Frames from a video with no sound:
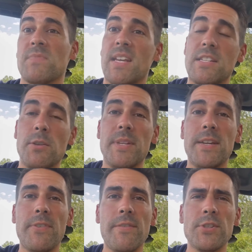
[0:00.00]
today's a little bit
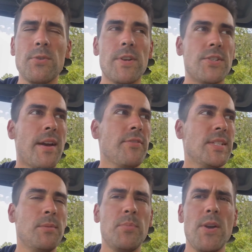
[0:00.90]
different of a story. Driver
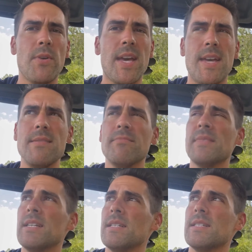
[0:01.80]
seems to be okay.
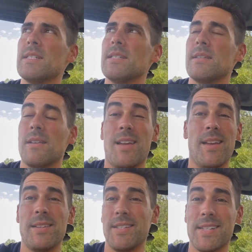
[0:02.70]

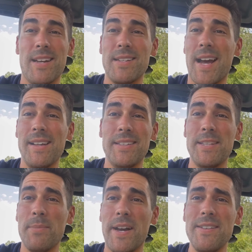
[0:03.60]
Just got to dial in
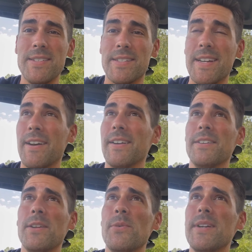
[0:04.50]
them irons now. I
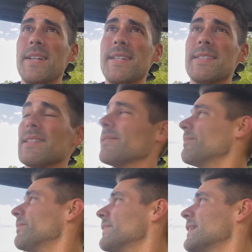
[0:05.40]
don't know what it is.
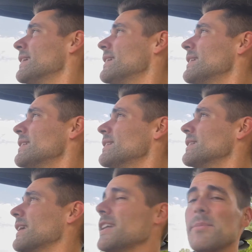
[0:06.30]

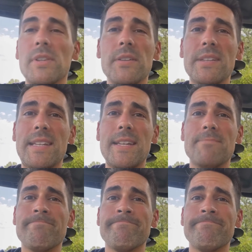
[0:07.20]
Hitting them a little thin.